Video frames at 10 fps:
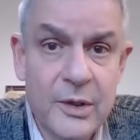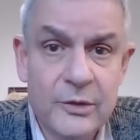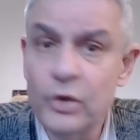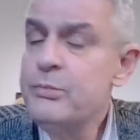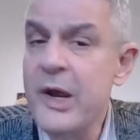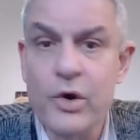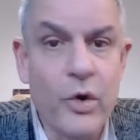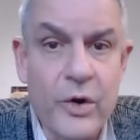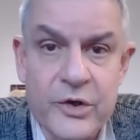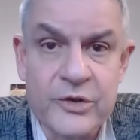not by
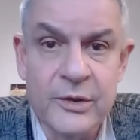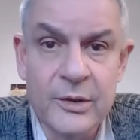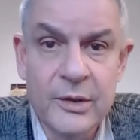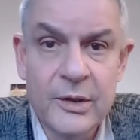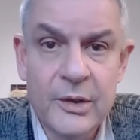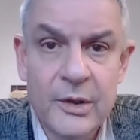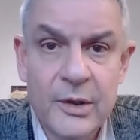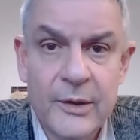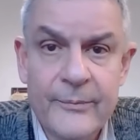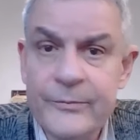coercion,
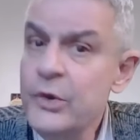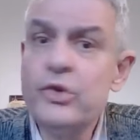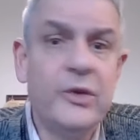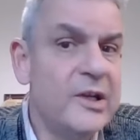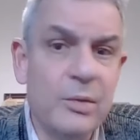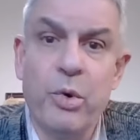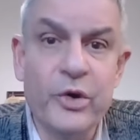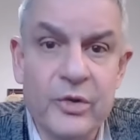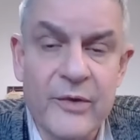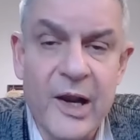not at the
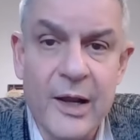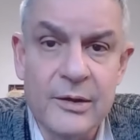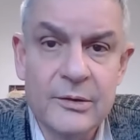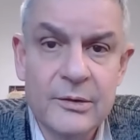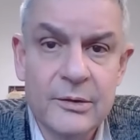point of a gun?